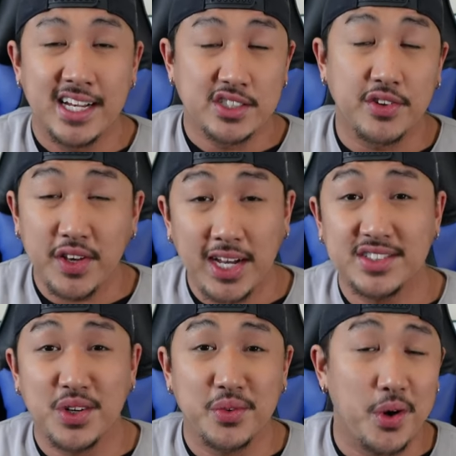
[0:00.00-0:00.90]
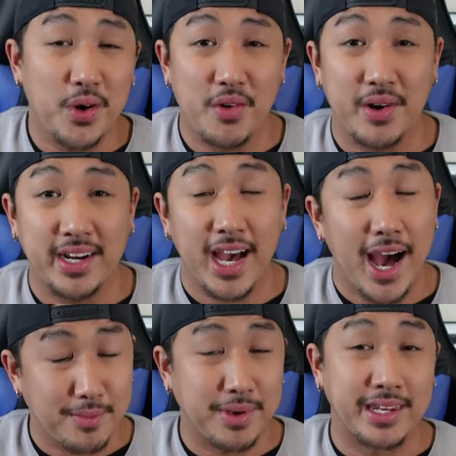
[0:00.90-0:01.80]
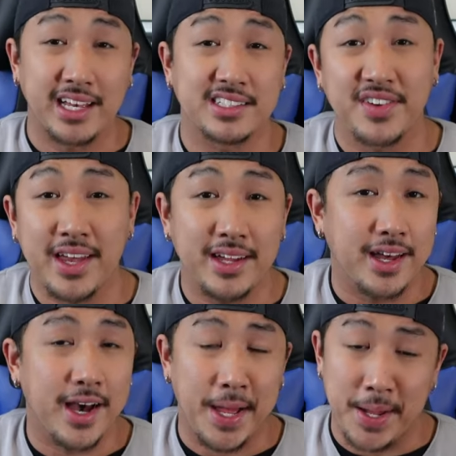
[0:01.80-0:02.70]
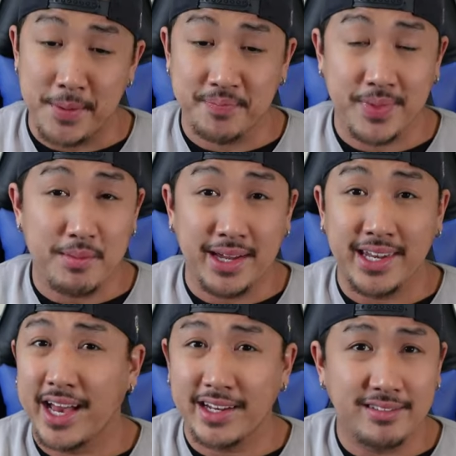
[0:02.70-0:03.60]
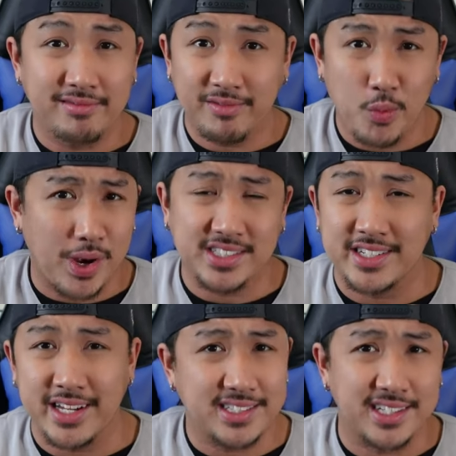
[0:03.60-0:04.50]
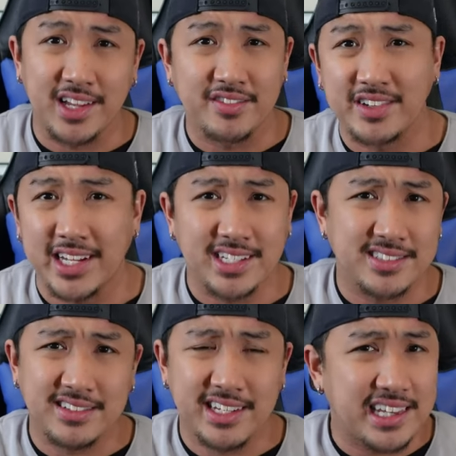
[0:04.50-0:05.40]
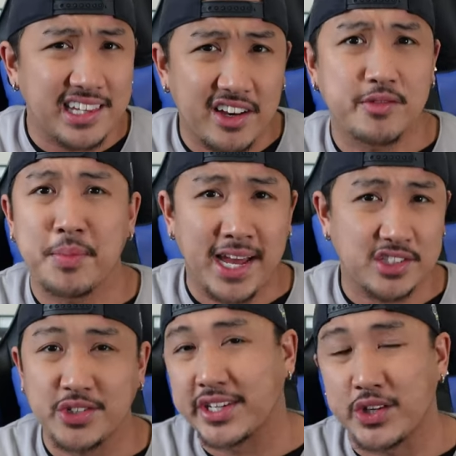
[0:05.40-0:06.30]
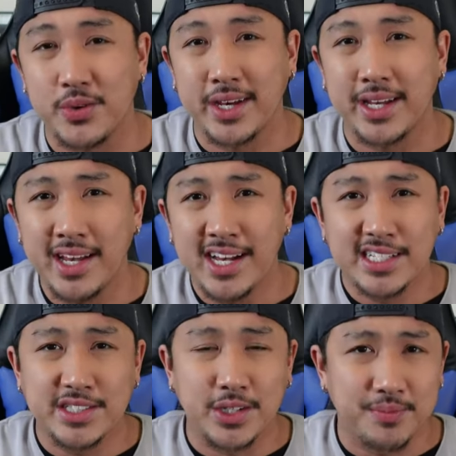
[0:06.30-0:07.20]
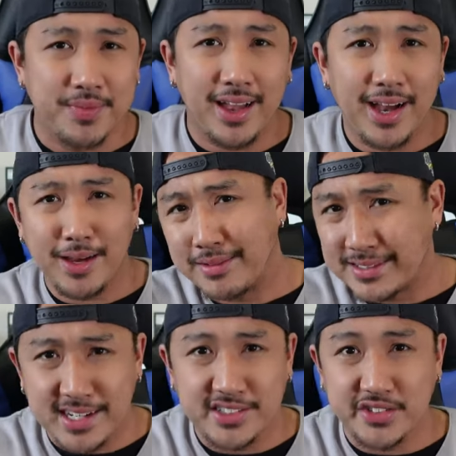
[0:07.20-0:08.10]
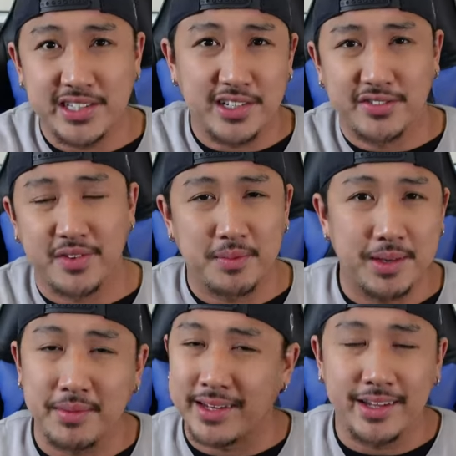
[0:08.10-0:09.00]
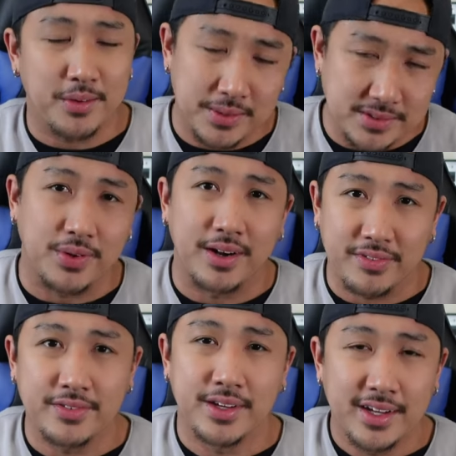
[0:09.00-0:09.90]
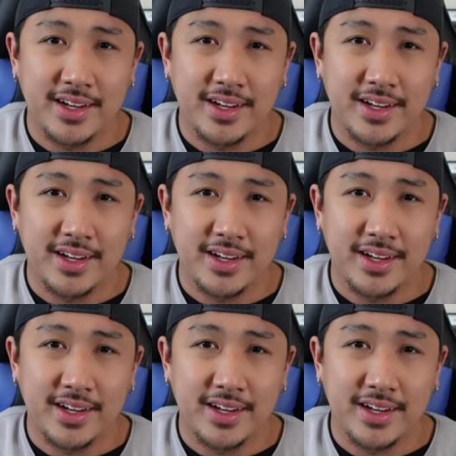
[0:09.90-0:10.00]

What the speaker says: So if you guys don't know already, I'm a Knicks fan. My dad watched the Knicks and loved the Knicks. He loved Patrick Ewing. So I essentially learned from him and it was rough.